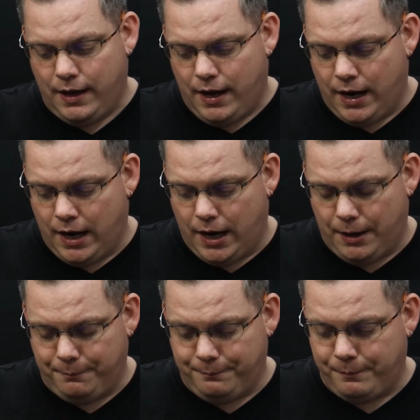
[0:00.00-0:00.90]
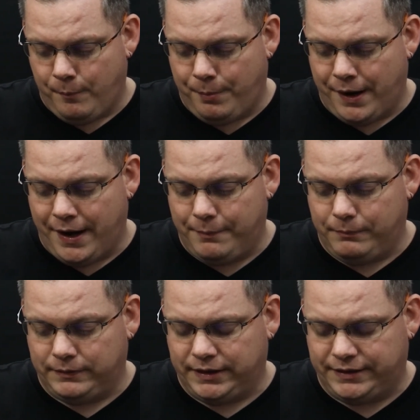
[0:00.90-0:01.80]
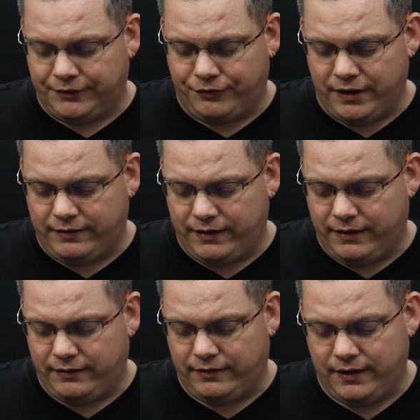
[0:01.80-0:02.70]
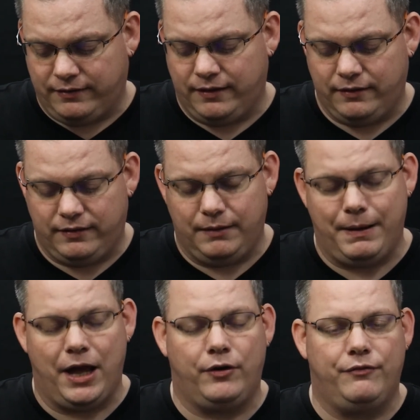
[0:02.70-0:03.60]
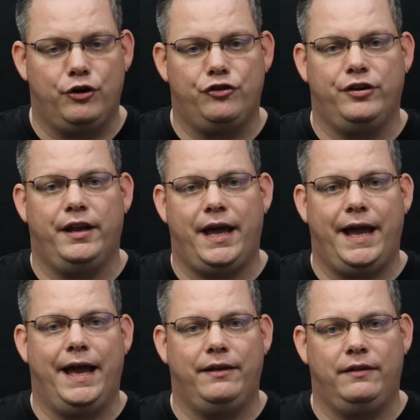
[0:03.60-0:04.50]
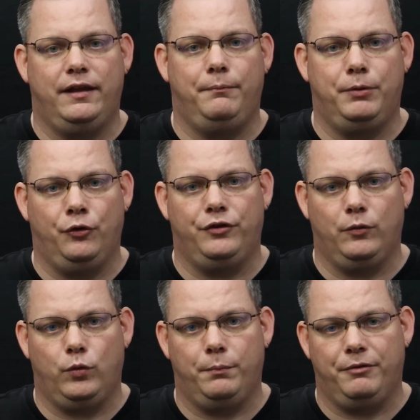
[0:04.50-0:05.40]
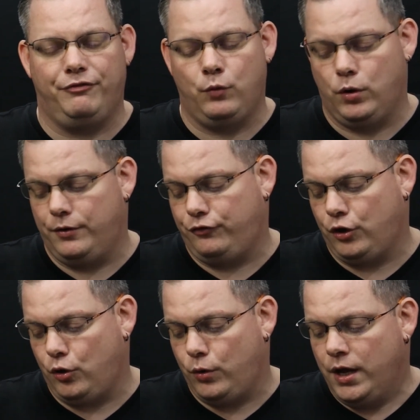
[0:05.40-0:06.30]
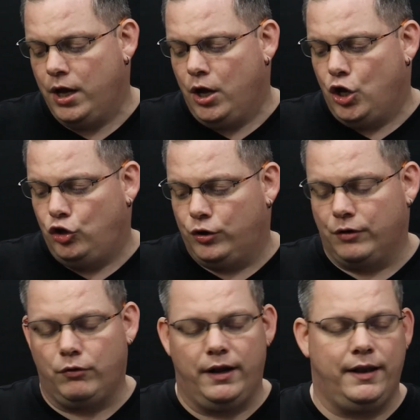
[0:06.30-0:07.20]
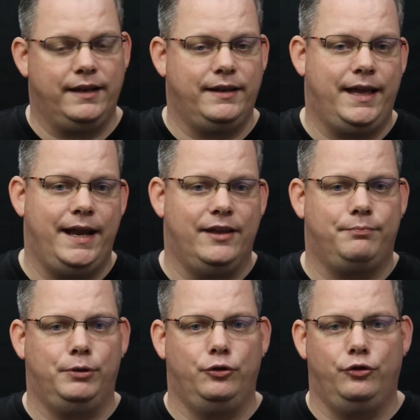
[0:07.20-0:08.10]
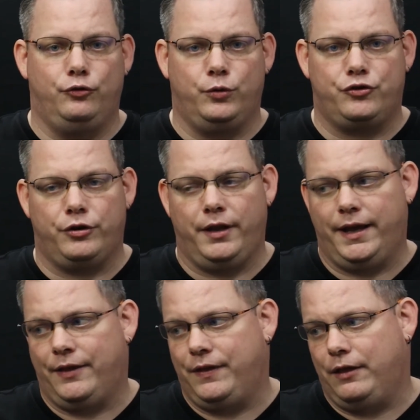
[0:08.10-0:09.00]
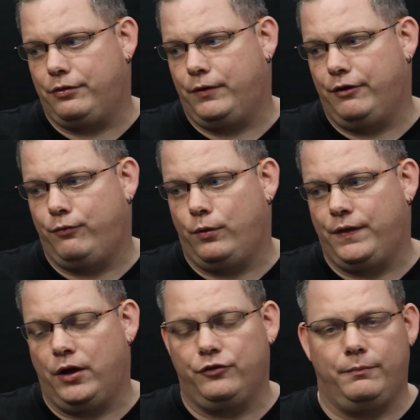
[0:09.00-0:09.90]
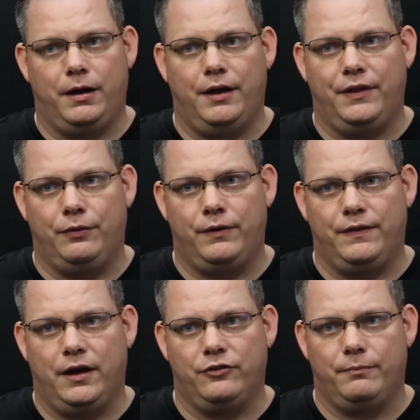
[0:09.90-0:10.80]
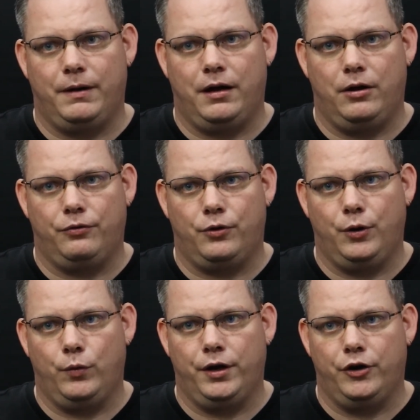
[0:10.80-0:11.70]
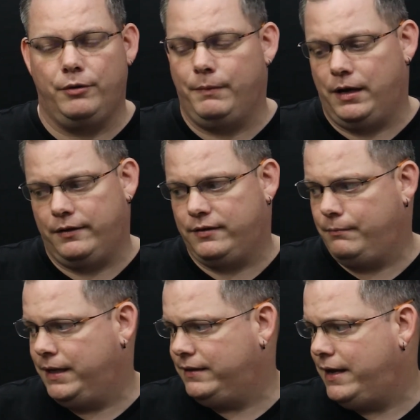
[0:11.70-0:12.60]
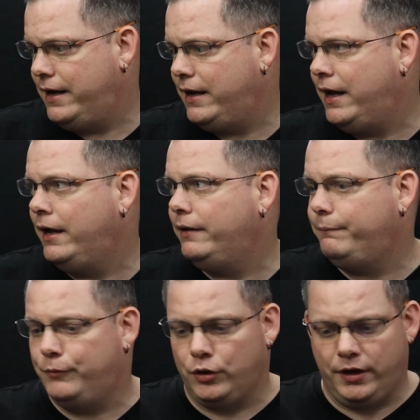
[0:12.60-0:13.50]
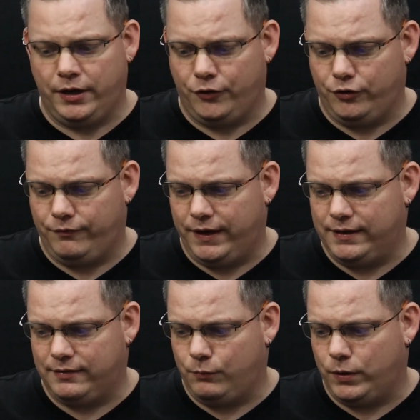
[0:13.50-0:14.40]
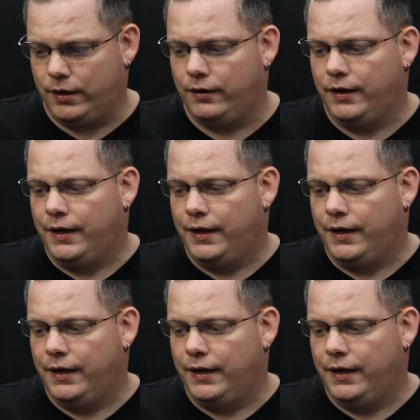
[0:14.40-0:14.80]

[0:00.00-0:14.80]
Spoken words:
But the difference is this is the battery version, and I had the built-in one before. So you can run like the KDS Blues, which are like, I think, 3,000 or 4,000 miles. I think 3,000 miles or 3,100 miles, something like that. They're in another device somewhere